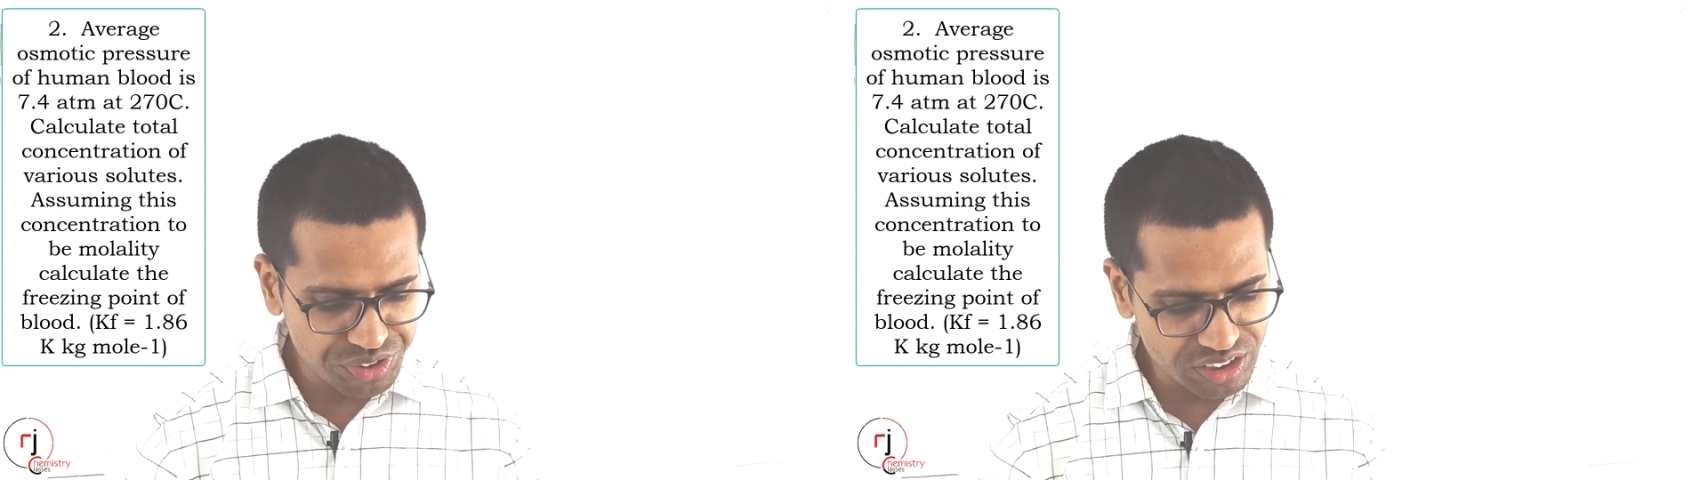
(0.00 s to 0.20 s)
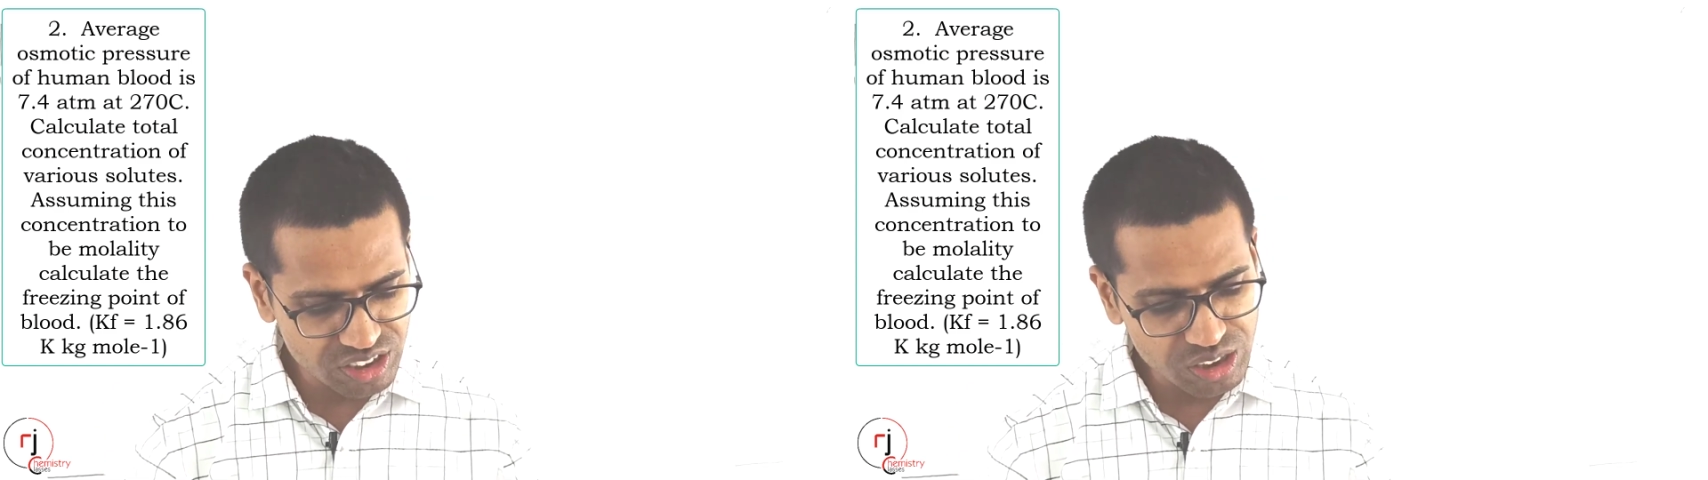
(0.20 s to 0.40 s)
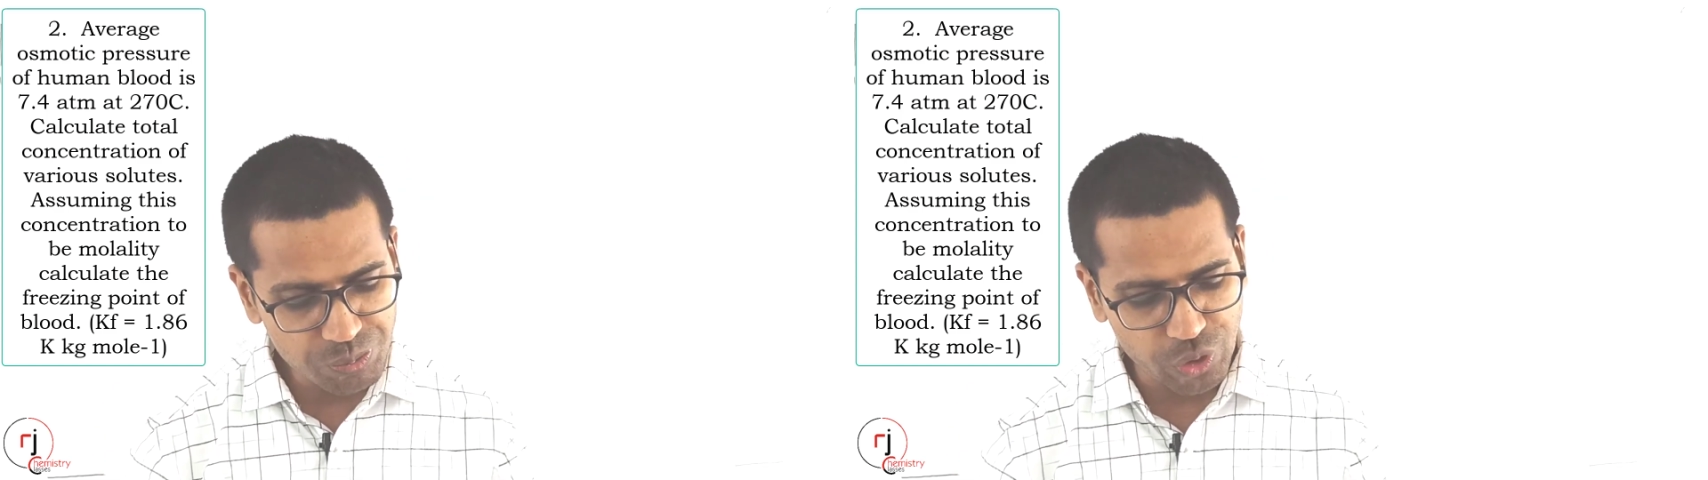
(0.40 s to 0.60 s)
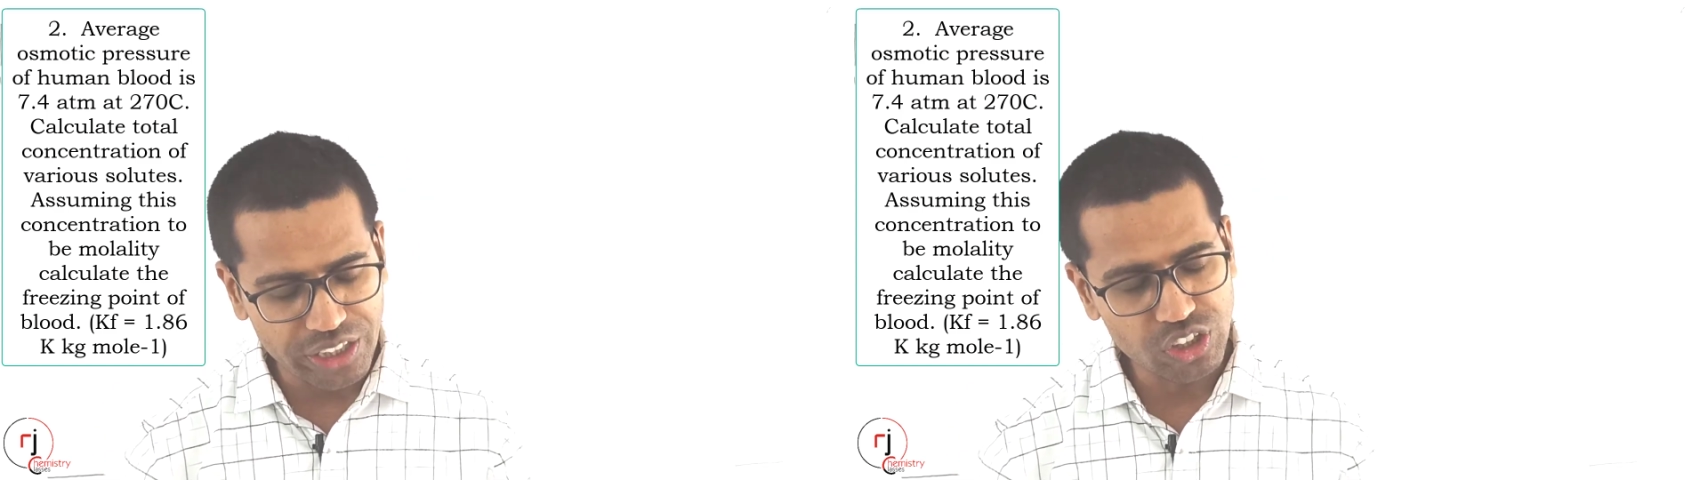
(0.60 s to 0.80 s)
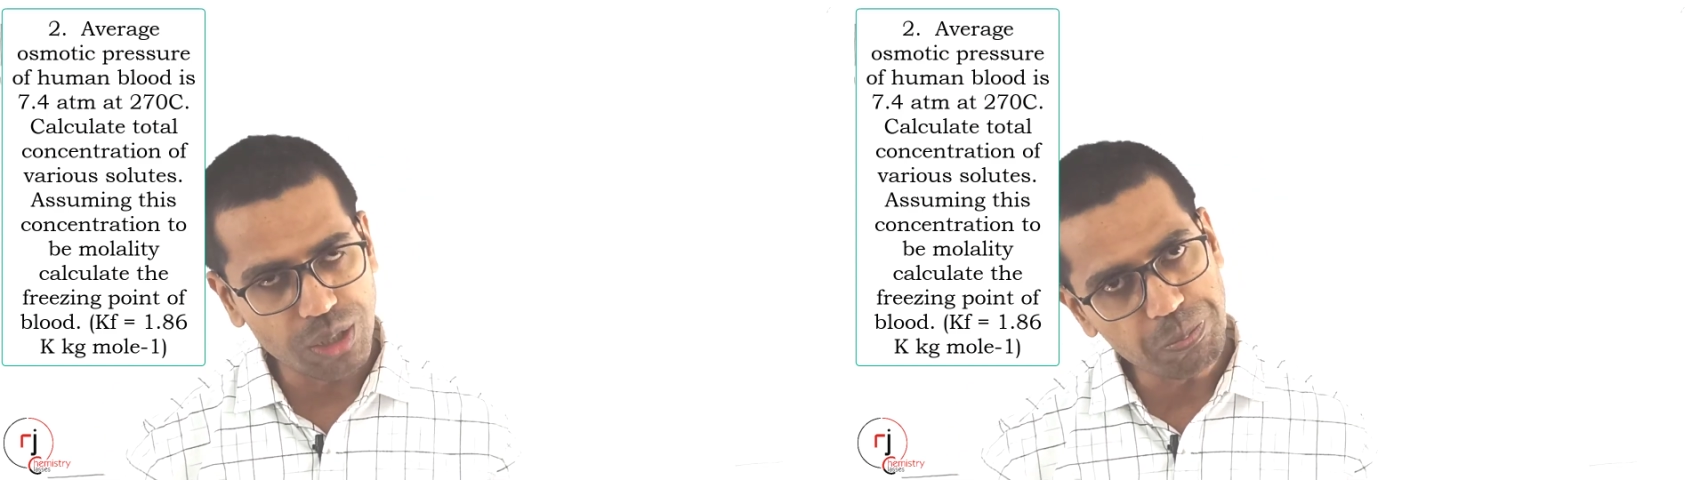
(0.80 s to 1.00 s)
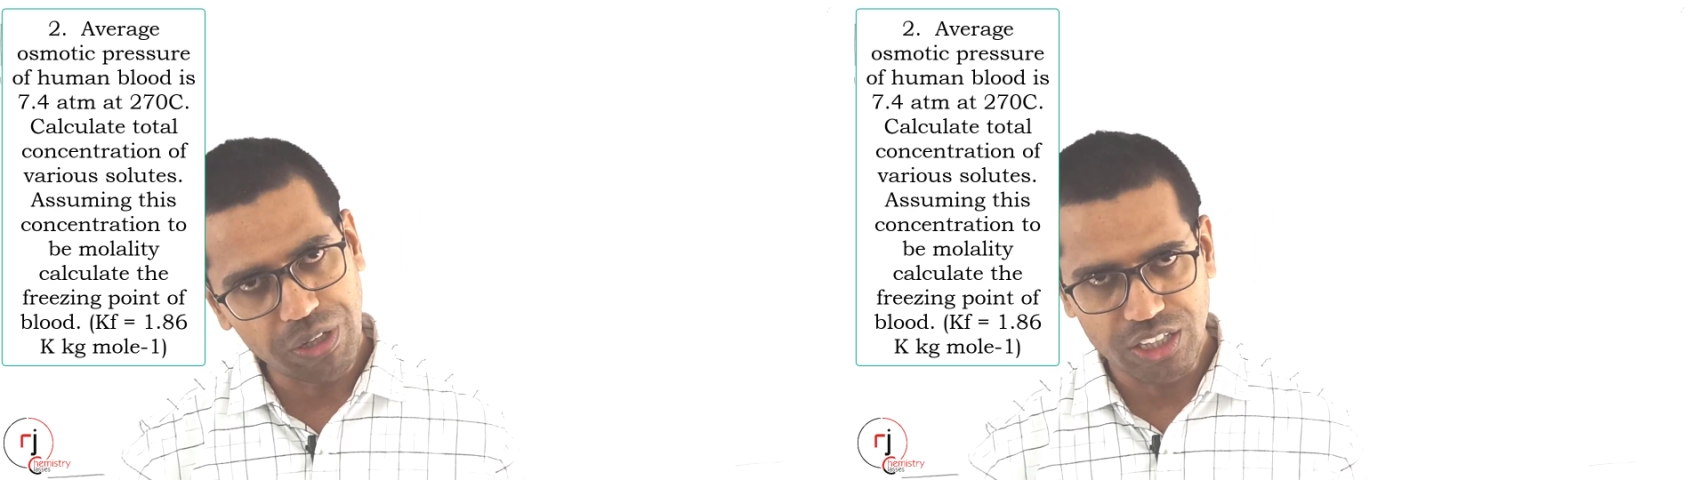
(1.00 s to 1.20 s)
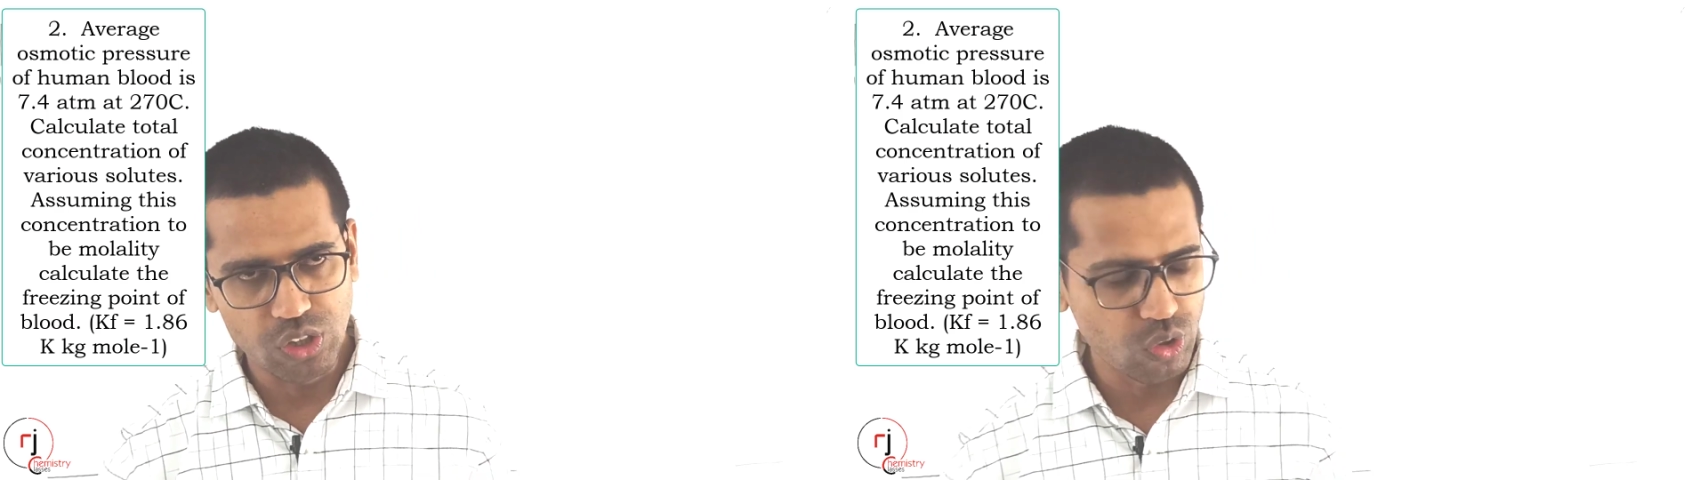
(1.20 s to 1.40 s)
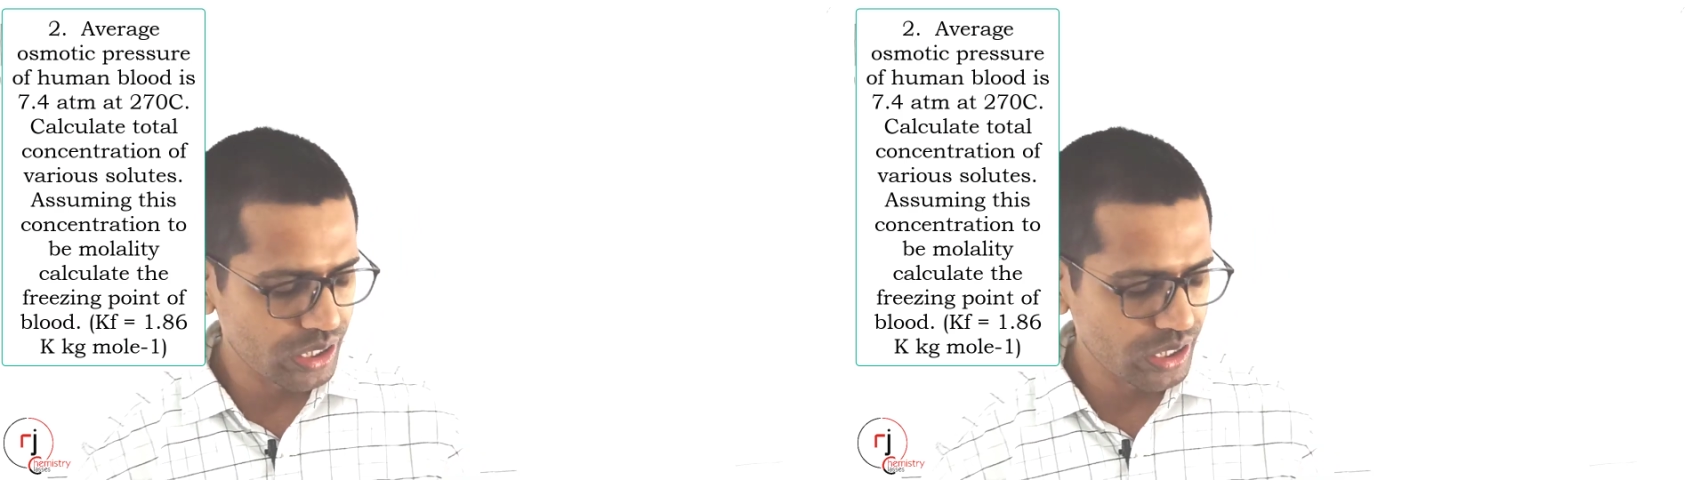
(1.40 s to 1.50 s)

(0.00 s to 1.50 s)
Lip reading: freezing point of blood.